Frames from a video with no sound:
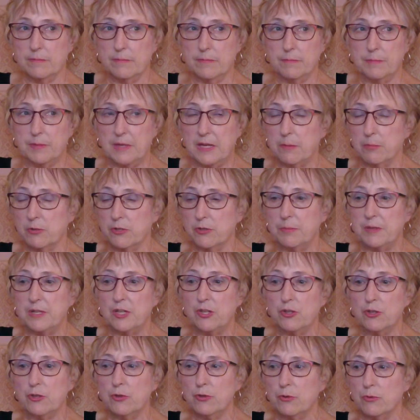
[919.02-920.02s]
able to be
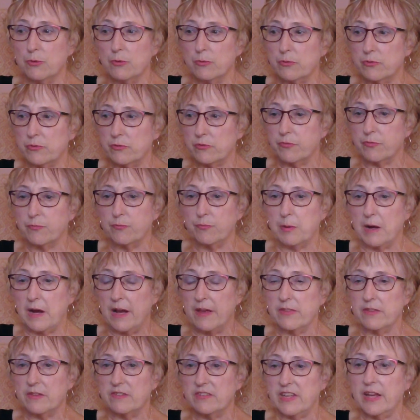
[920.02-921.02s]
used by
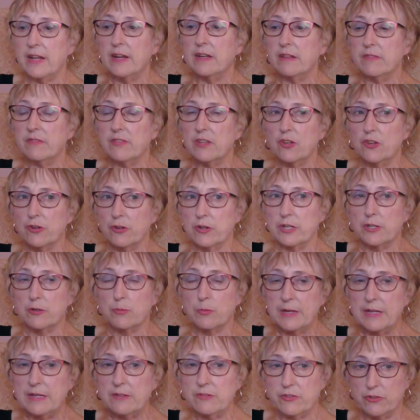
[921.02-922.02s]
the tenant that you're going to
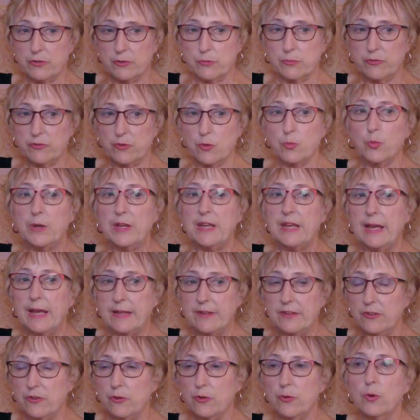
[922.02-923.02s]
rent to. So we had
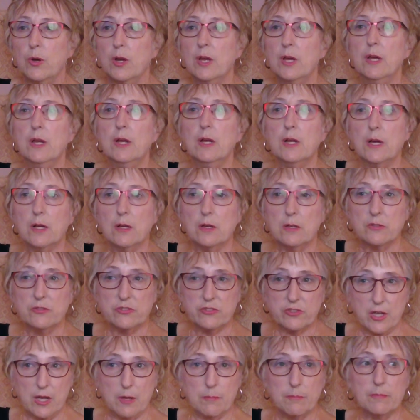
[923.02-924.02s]
to do
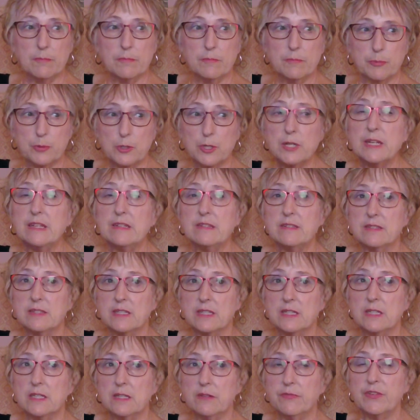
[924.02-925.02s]
some pretty
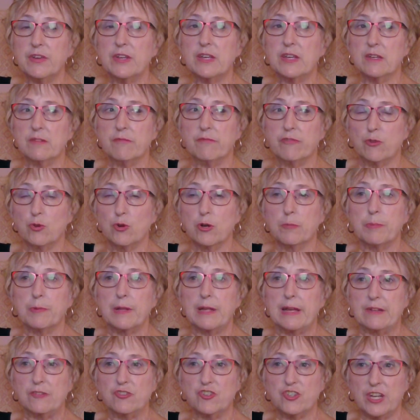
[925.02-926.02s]
significant floor
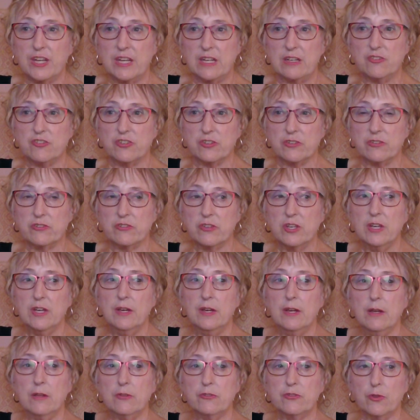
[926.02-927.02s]
plan changes.
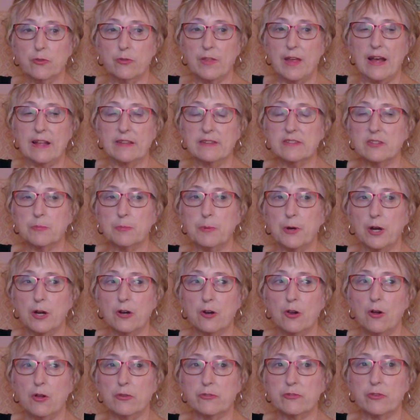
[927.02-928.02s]
So that's the part
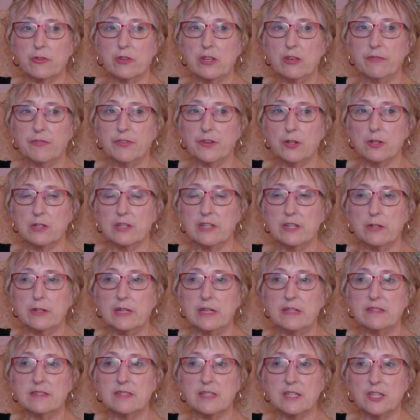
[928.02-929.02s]
also that you feel a little
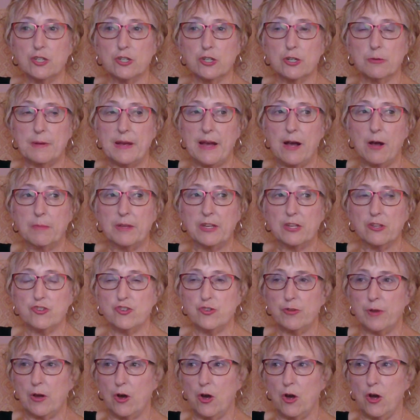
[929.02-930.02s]
insecure about, because
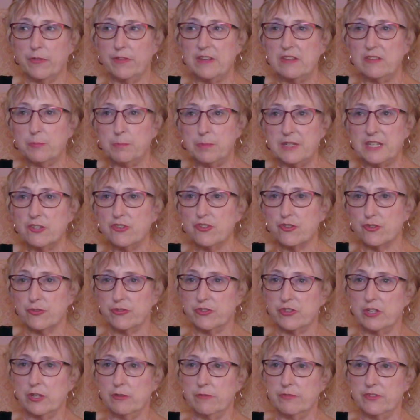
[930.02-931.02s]
all these pictures
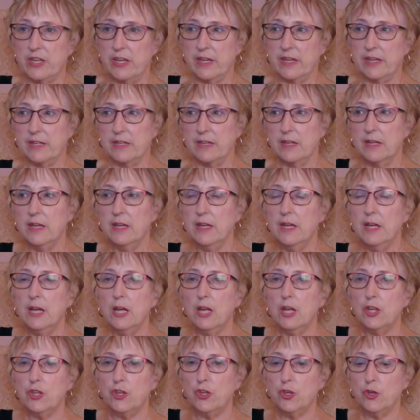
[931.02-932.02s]
that you've taken,
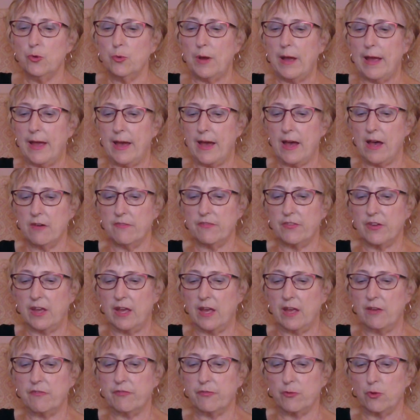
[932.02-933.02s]
you have a